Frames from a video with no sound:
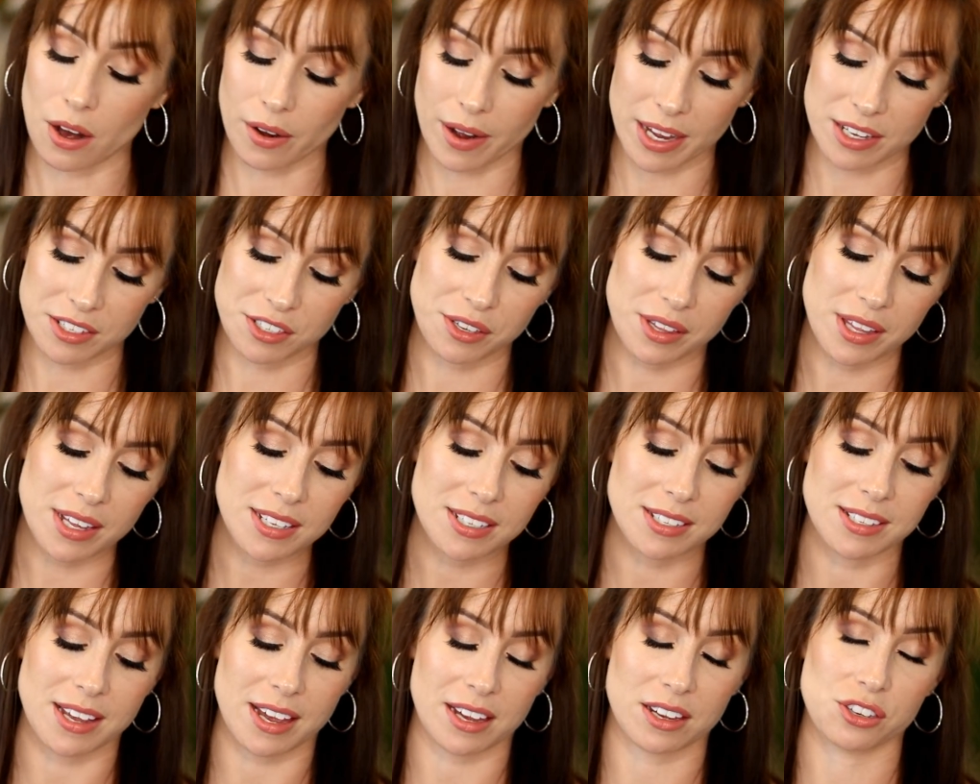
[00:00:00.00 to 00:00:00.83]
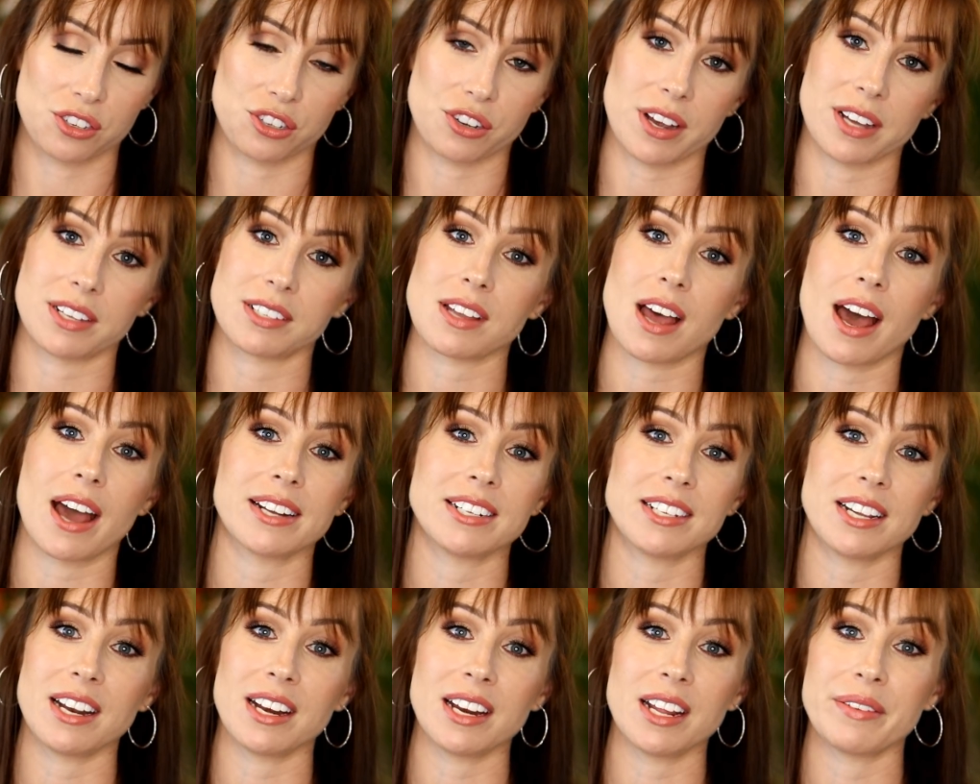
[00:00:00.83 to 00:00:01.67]
Okay, so this next dress,
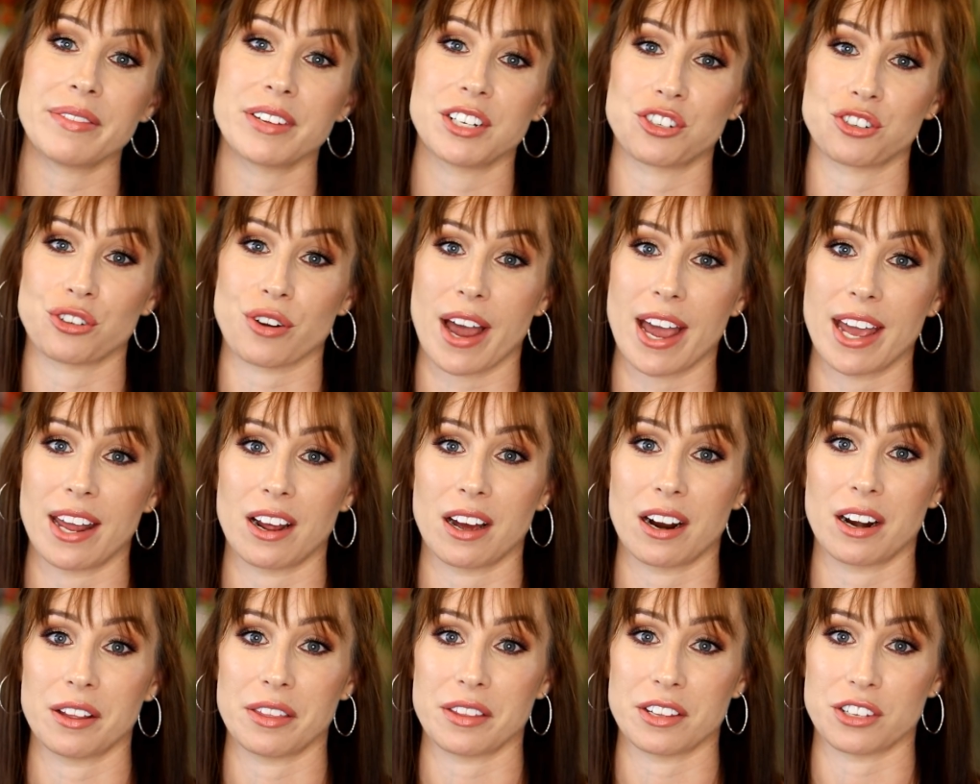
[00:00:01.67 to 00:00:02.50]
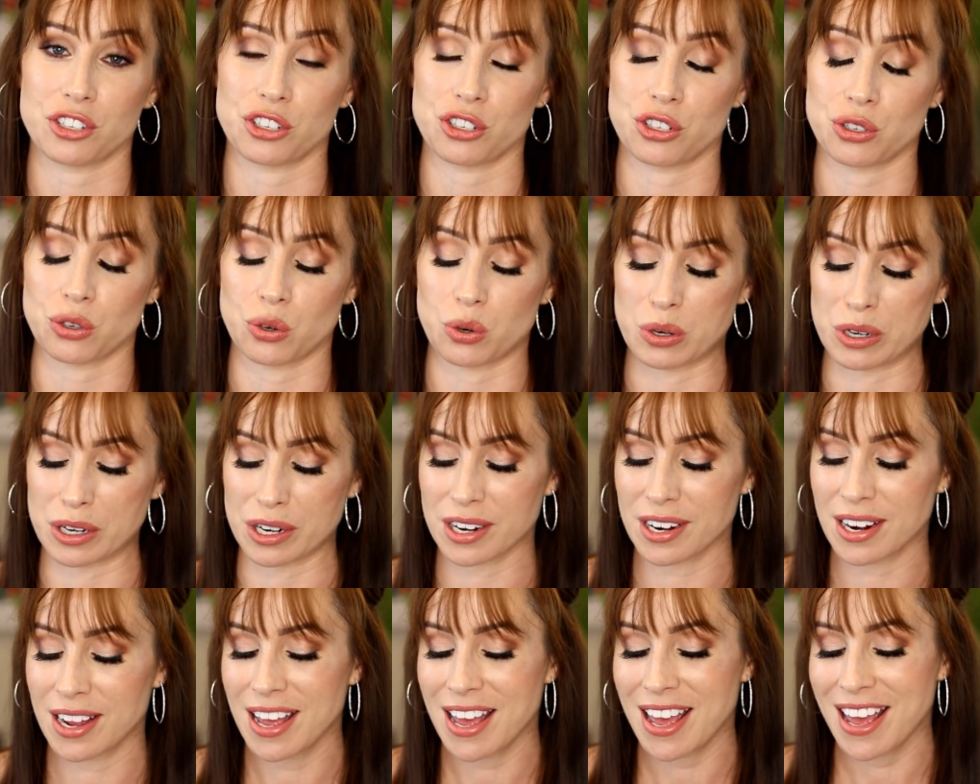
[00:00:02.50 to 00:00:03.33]
I didn't even try it on in the
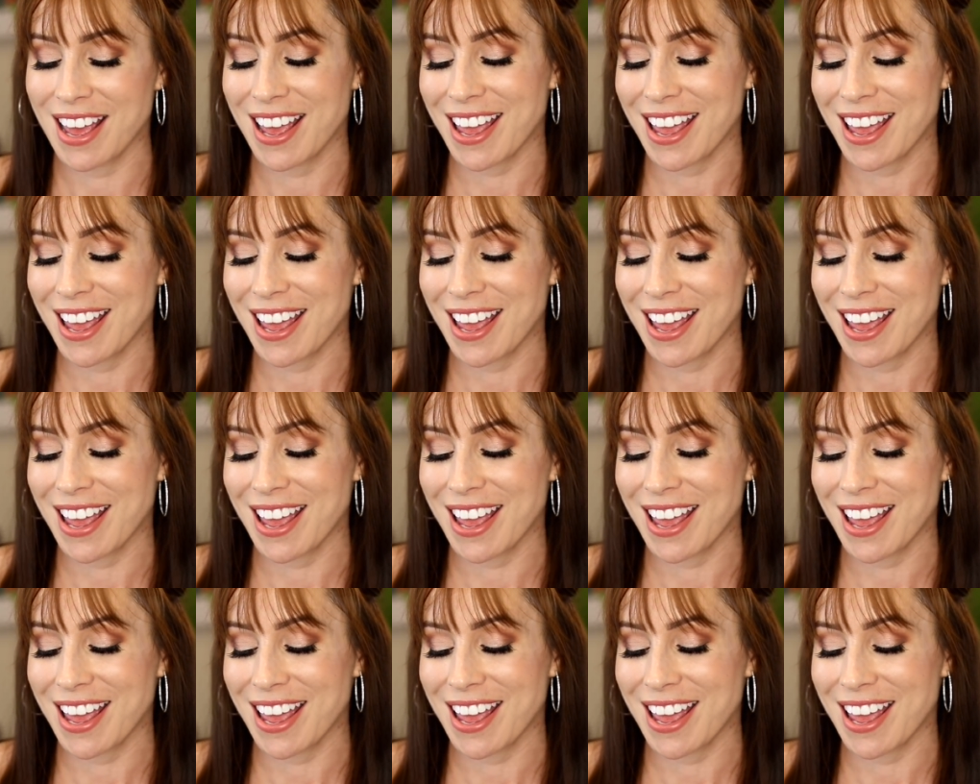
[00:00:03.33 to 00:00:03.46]
store.